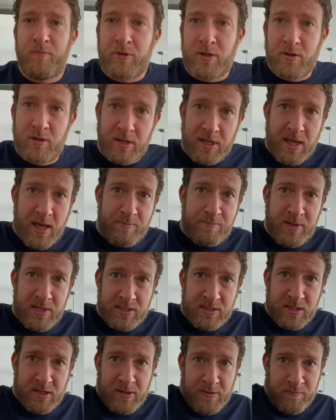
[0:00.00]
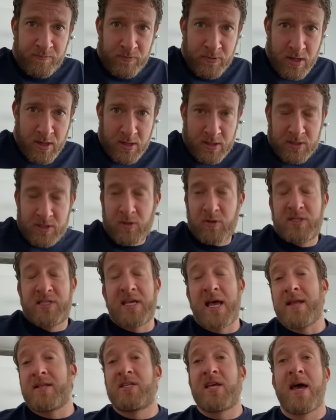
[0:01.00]
Look at that pizza. So it
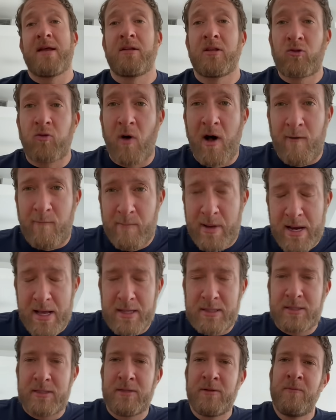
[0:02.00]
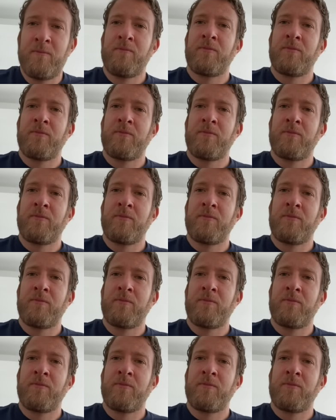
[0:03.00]
said ten to twelve minutes.